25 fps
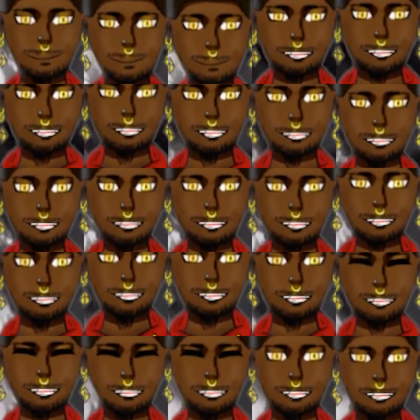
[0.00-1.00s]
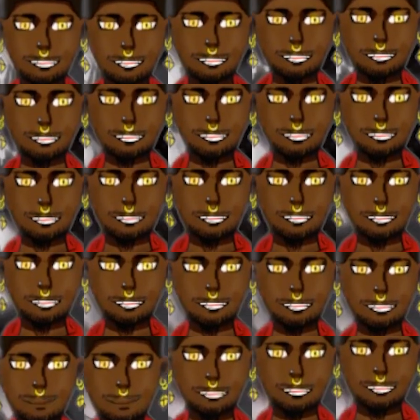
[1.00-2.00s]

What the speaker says: I also wonder when does this take